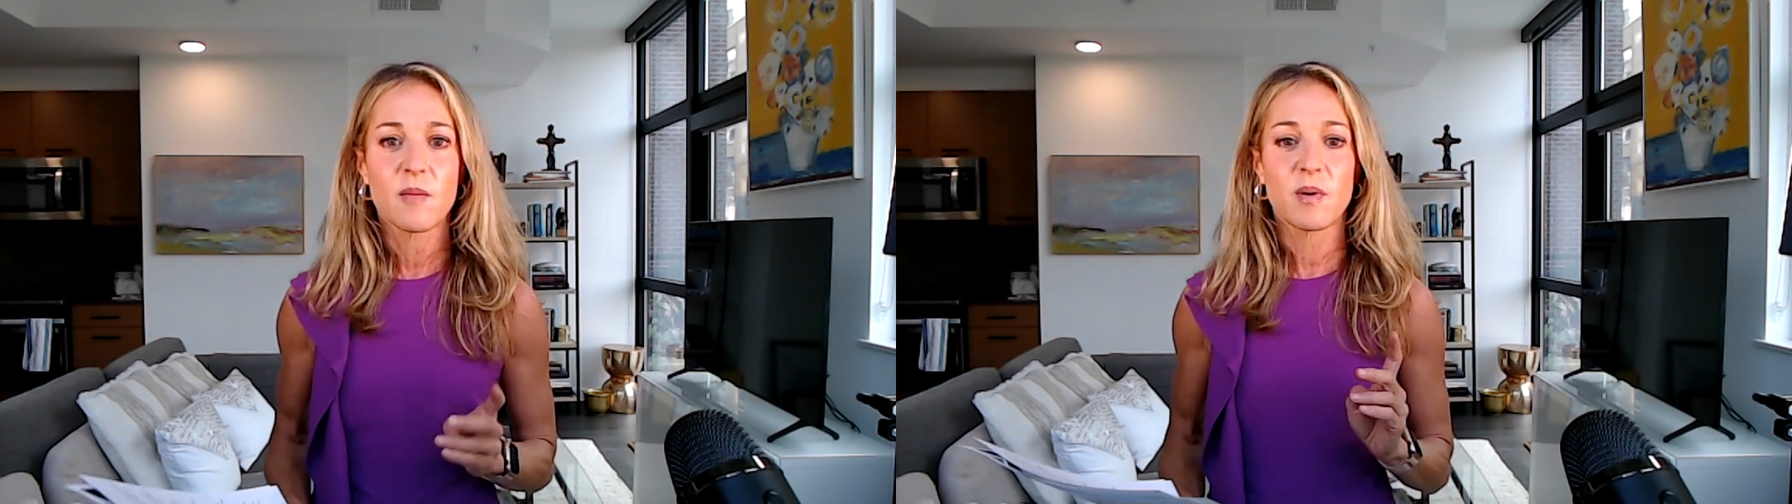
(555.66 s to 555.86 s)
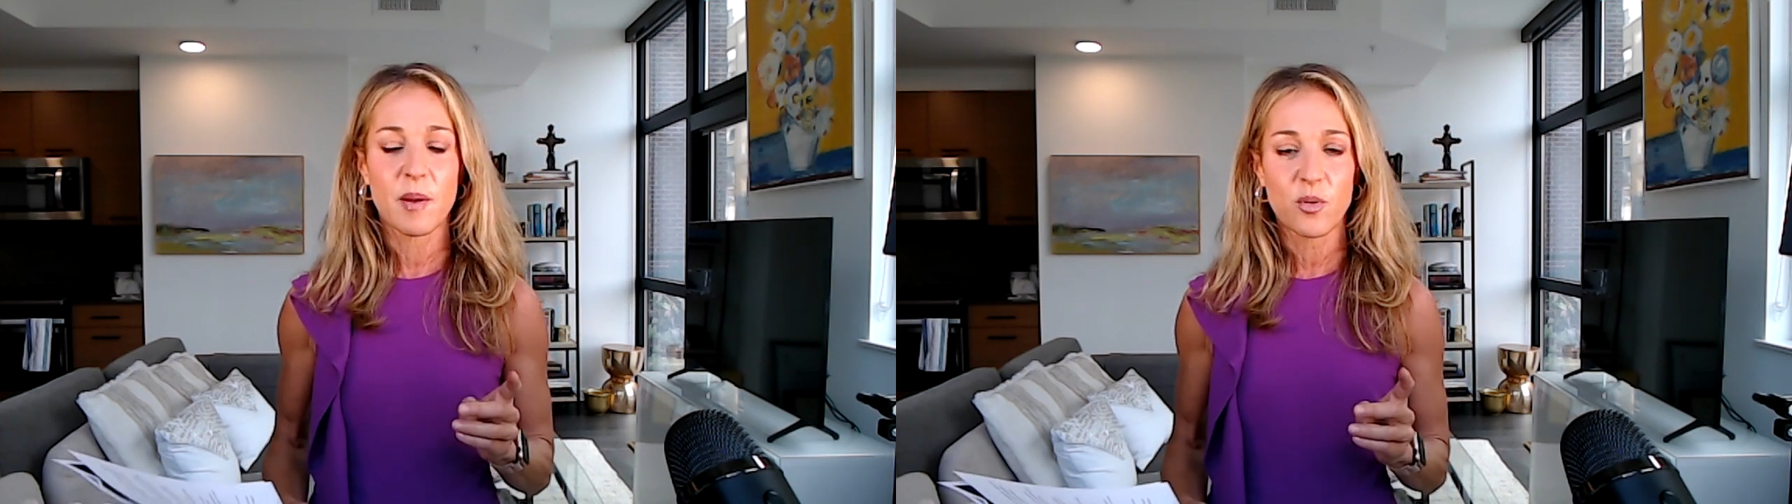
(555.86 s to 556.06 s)

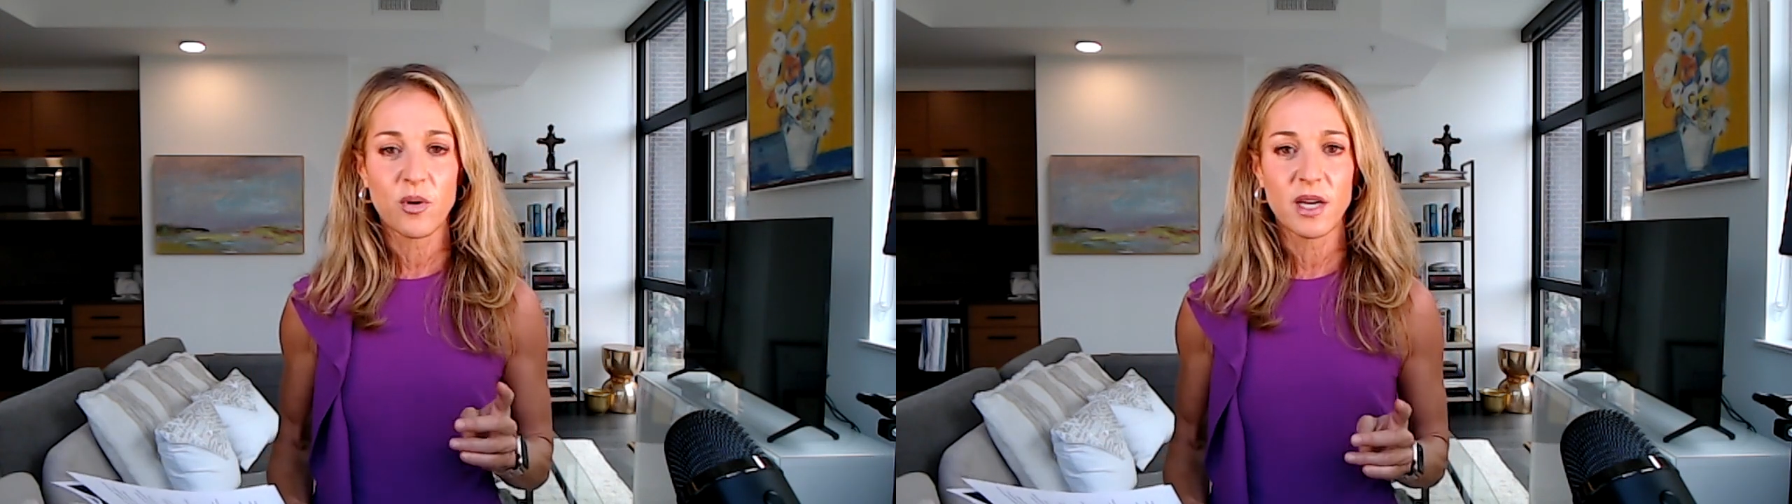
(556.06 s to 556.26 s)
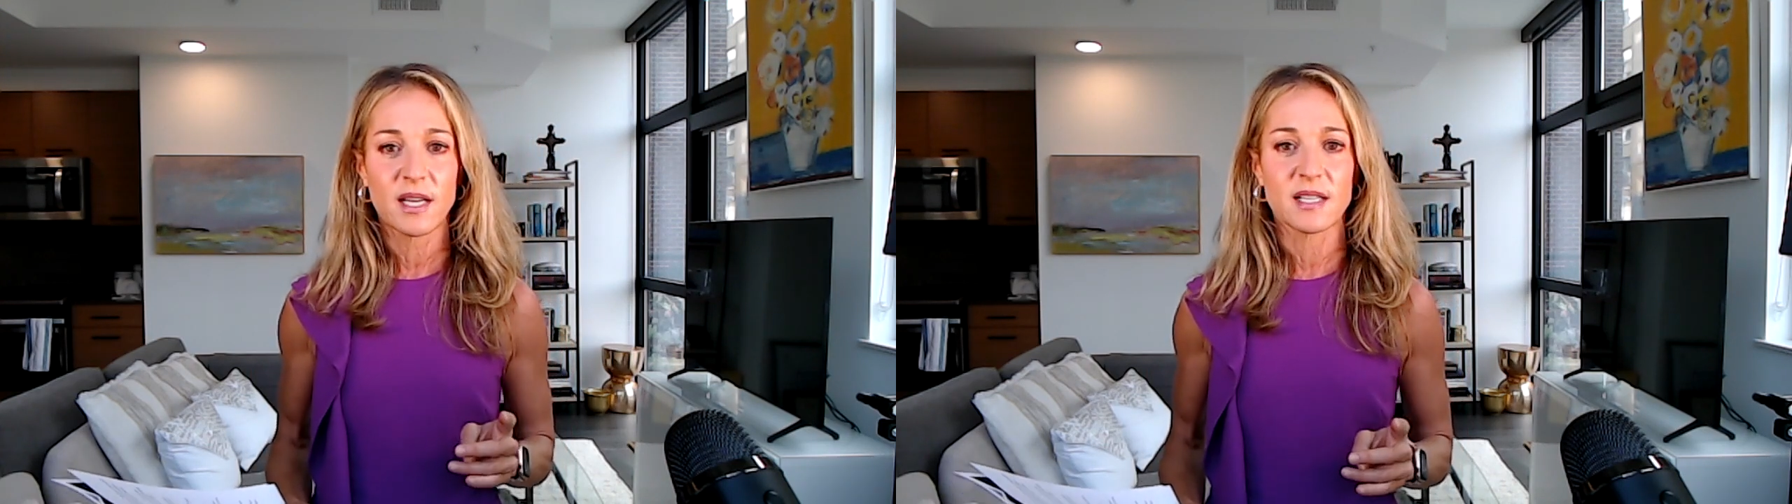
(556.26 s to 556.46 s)
But my
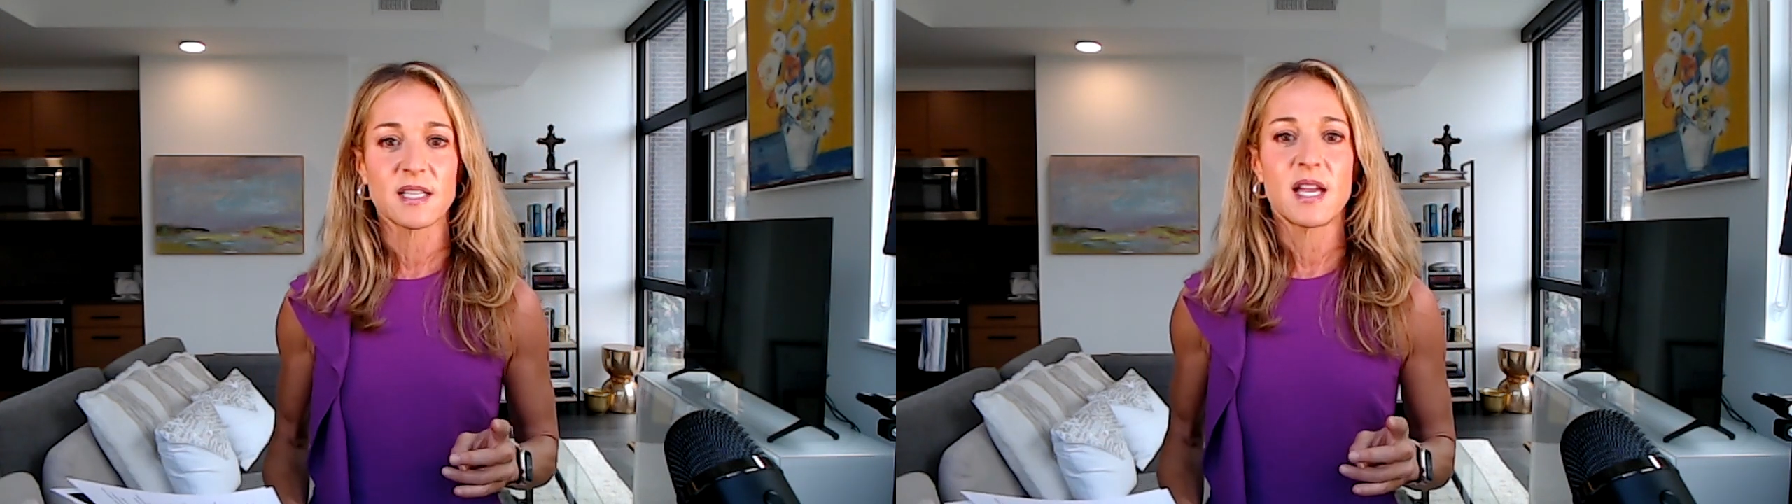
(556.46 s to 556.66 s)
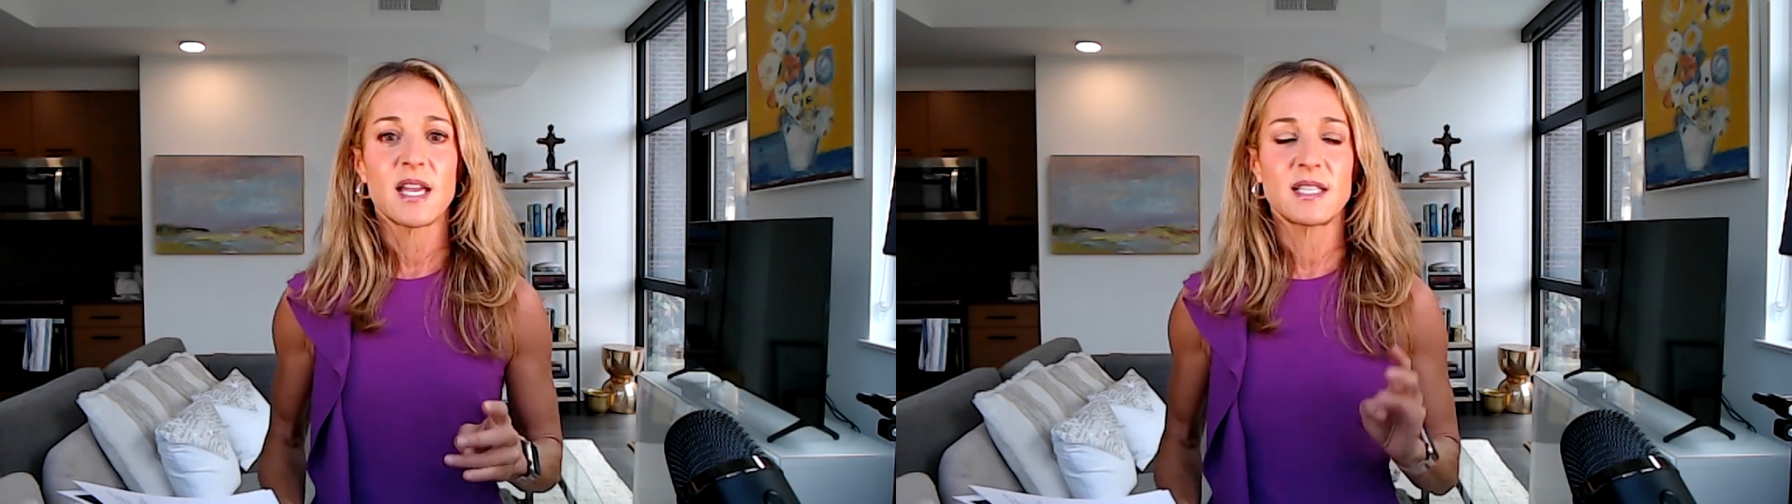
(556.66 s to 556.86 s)
point is
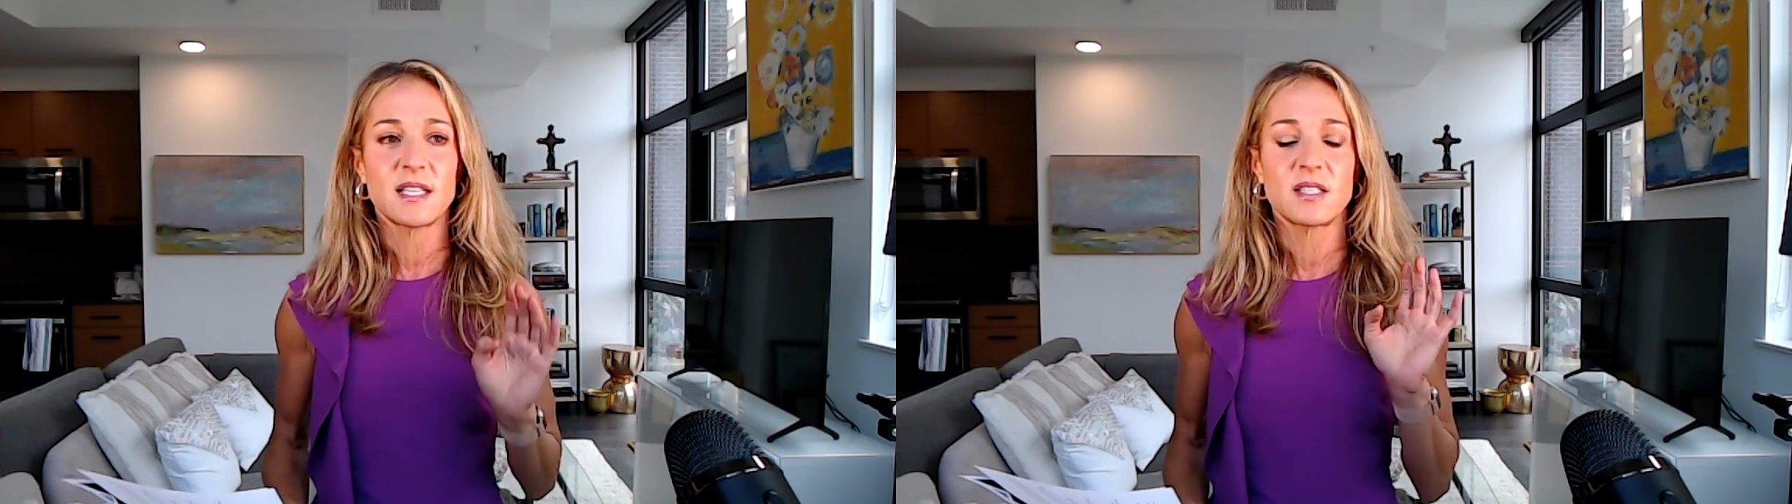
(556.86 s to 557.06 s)
these